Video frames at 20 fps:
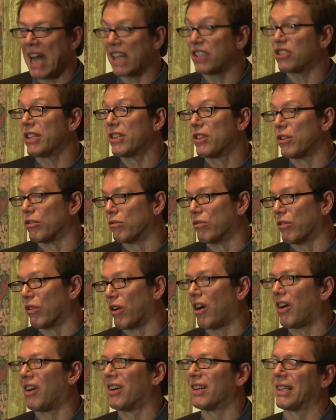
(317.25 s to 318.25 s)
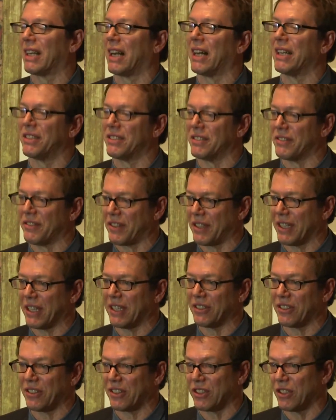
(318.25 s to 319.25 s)
are actually the wrong kinds of
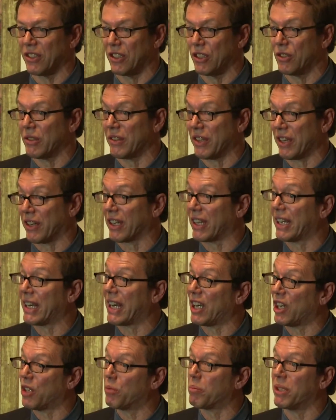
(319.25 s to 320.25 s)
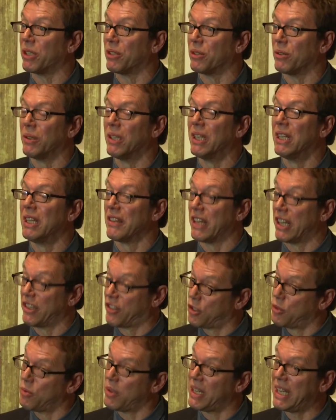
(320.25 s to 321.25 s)
things that, you, that are going to help you,
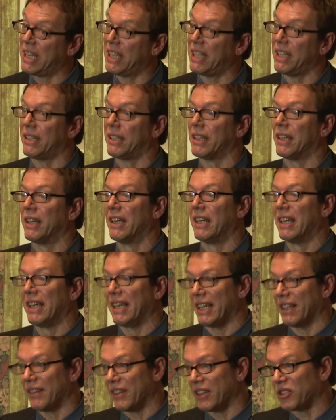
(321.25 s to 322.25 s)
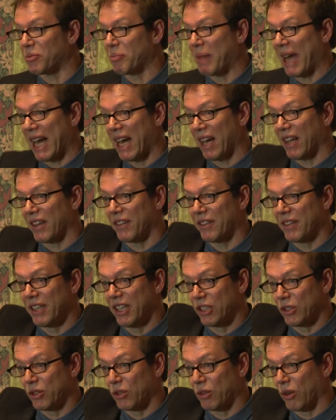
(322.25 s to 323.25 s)
that you need in this
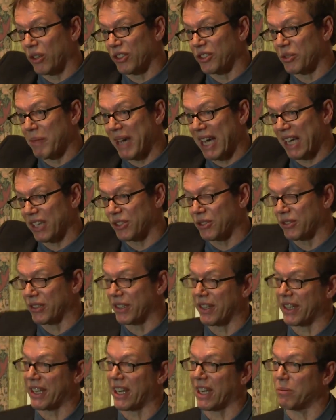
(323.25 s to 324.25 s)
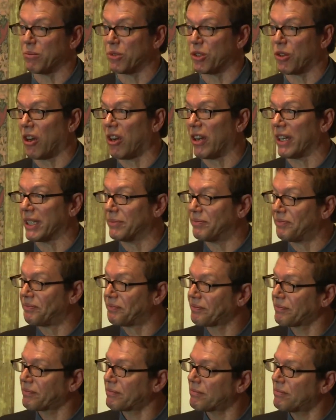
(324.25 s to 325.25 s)
path towards mastery that I'm drawing.